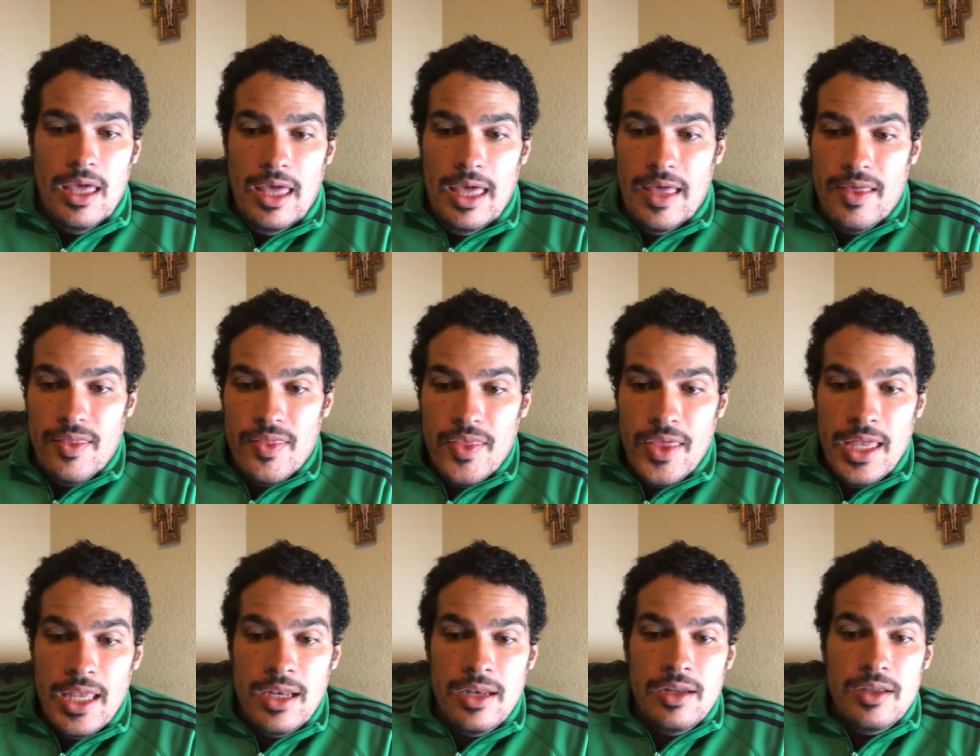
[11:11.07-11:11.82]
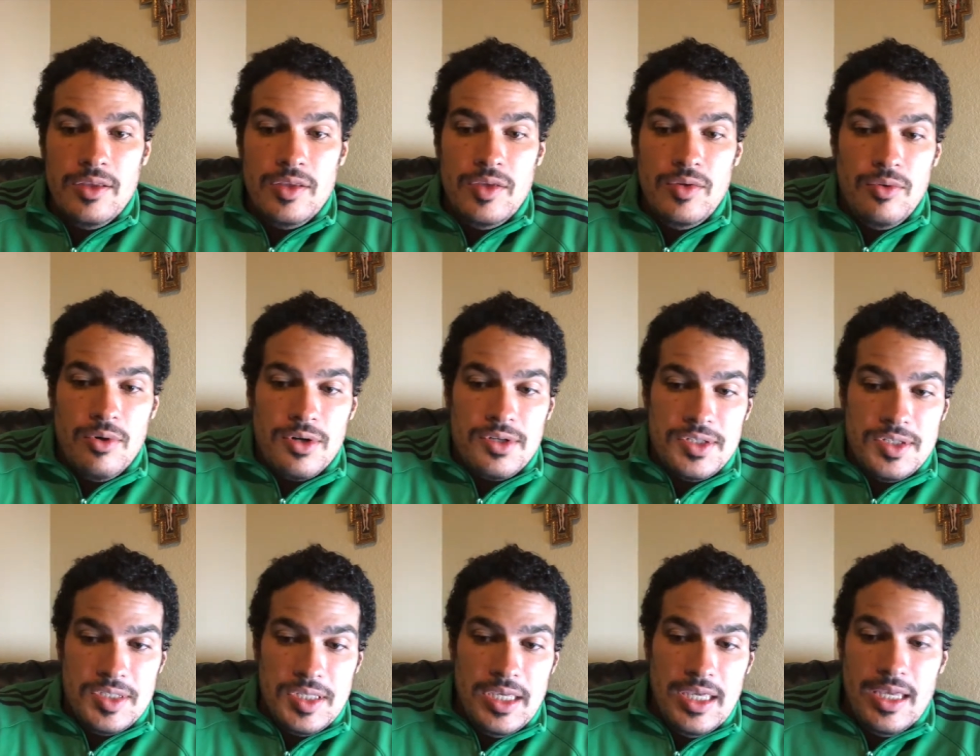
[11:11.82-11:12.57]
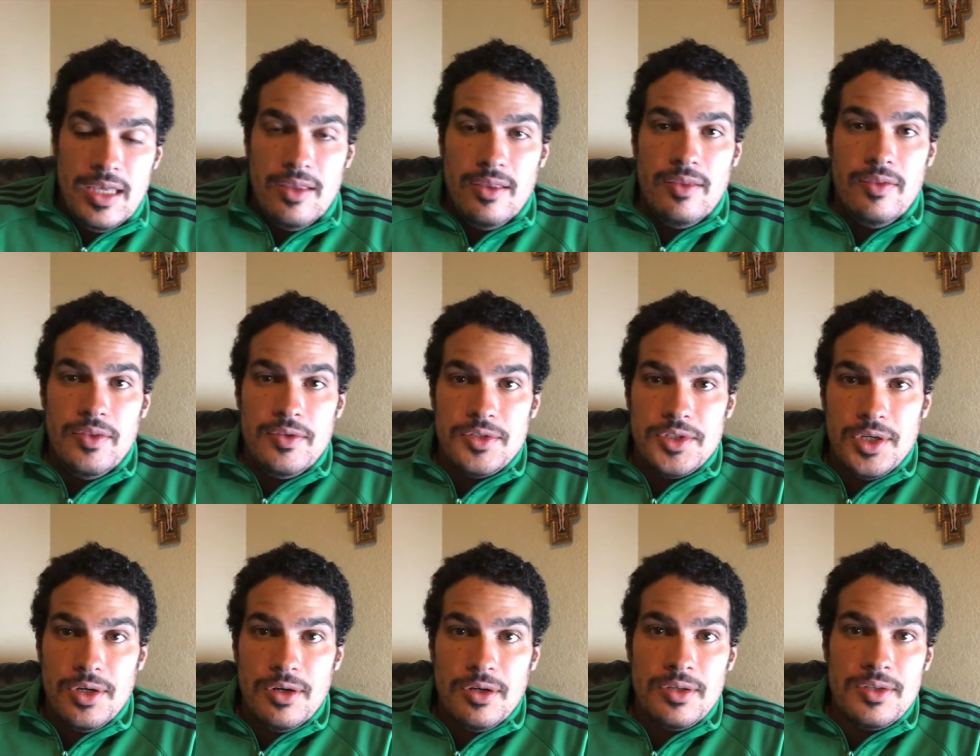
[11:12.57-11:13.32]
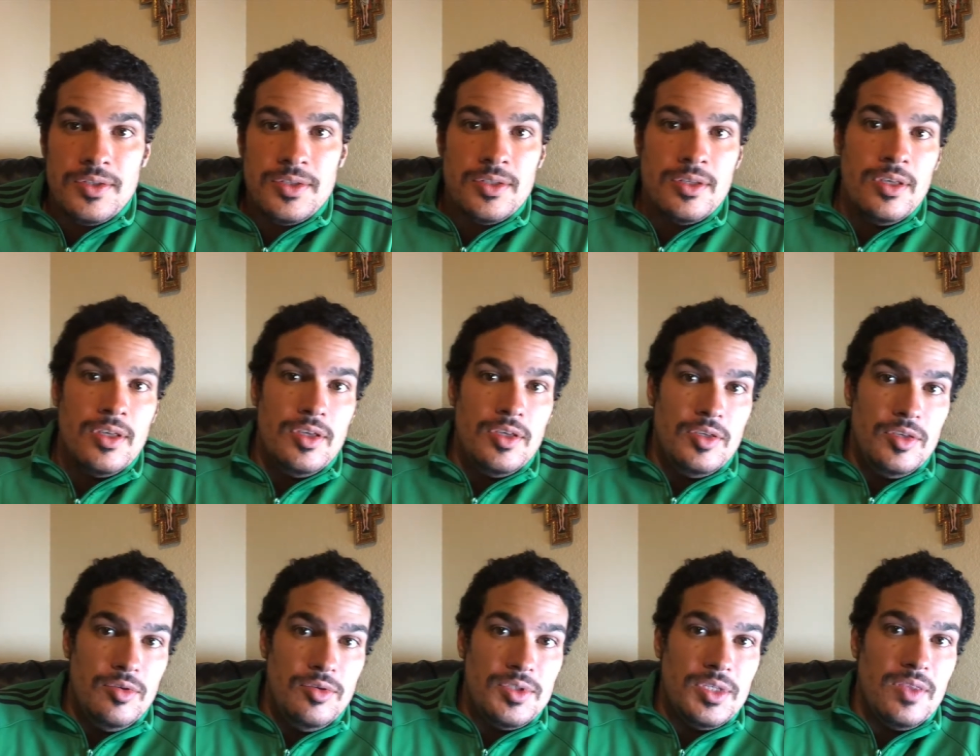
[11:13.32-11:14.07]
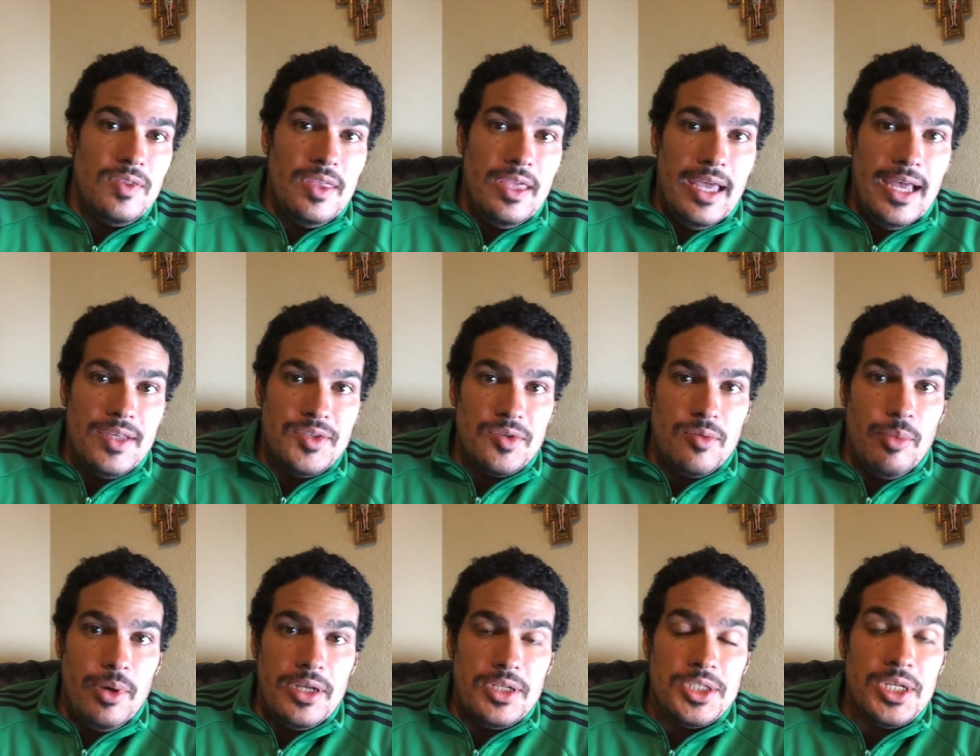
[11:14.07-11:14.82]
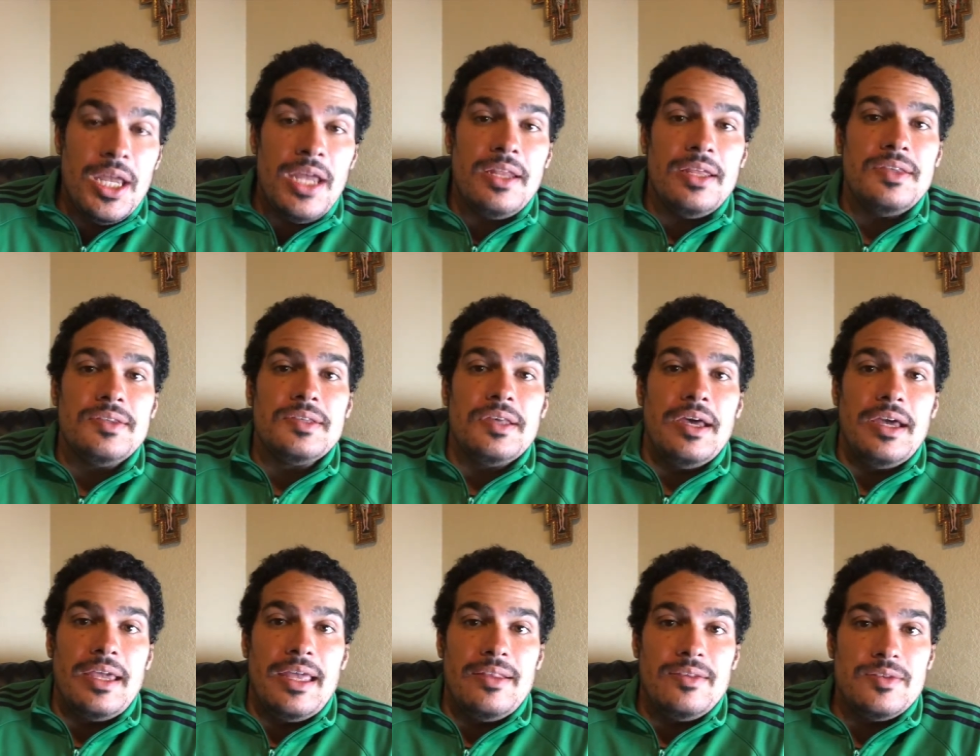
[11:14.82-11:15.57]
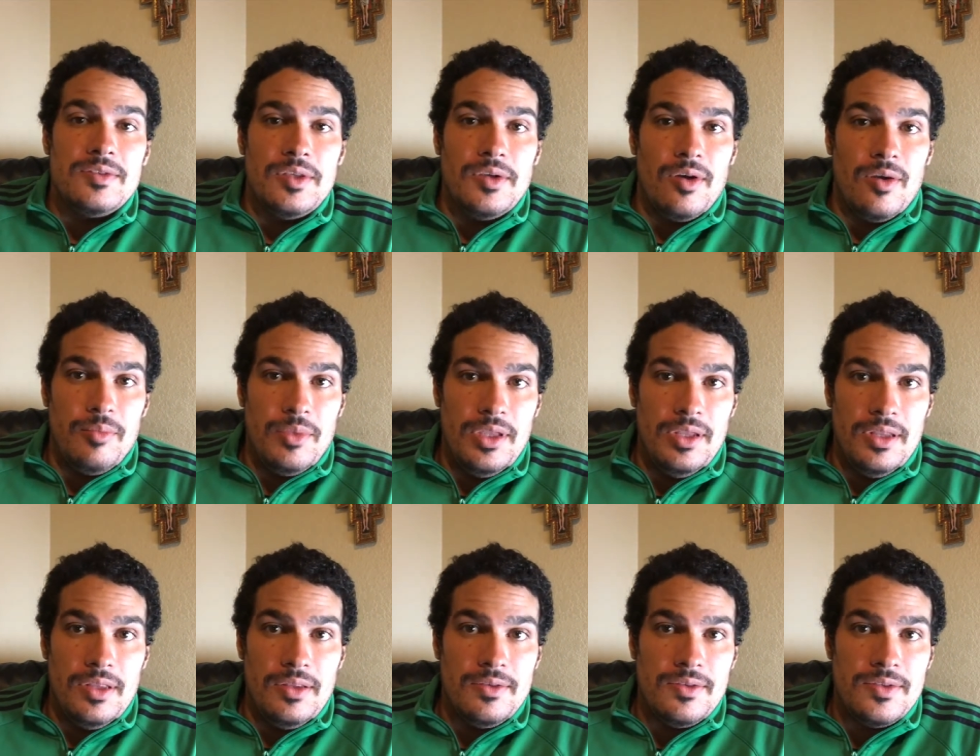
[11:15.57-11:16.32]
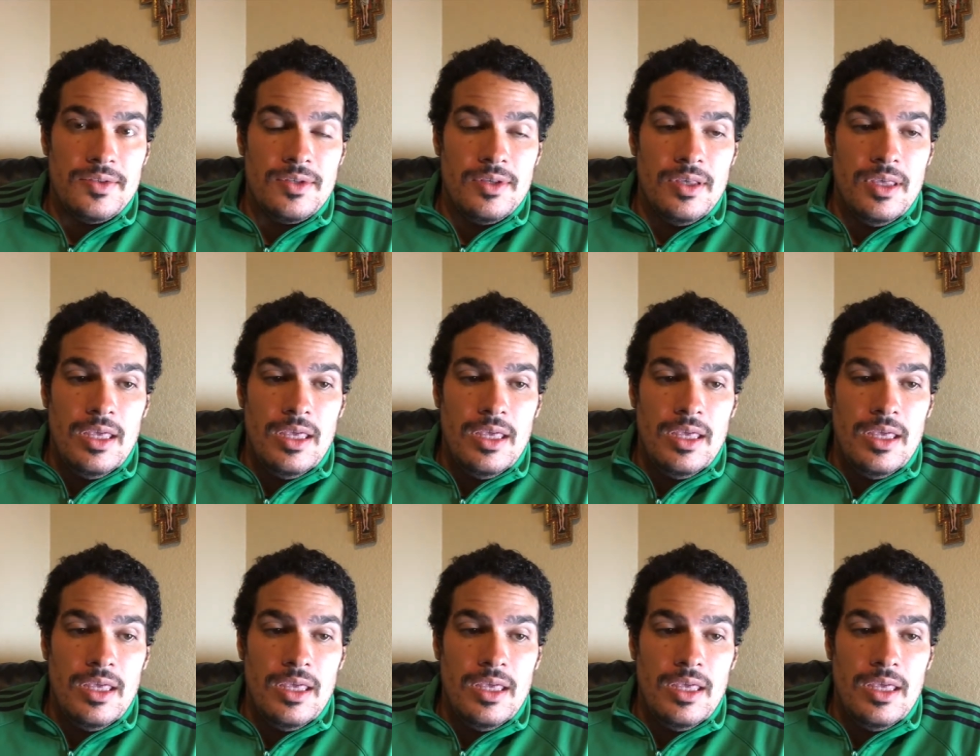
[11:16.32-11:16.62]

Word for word: And then you are seeing the Turks using the Azerbaijanis against the Armenians.